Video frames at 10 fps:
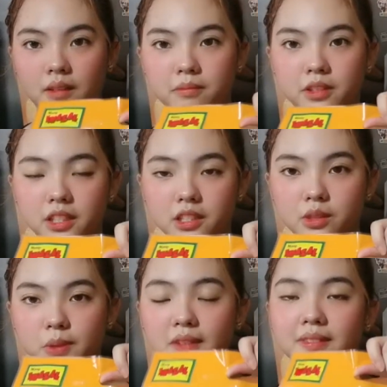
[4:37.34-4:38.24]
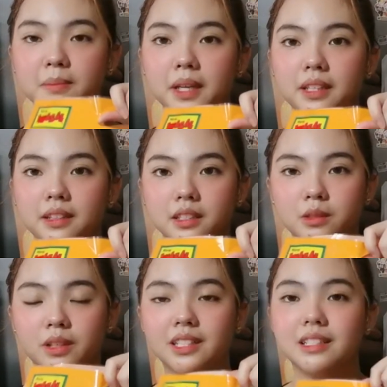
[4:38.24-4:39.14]
dish. One of the main dish.
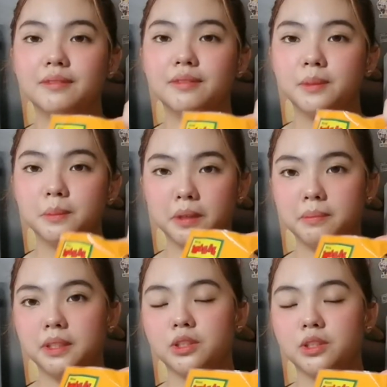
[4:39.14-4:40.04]
Well, aside from the barbecue.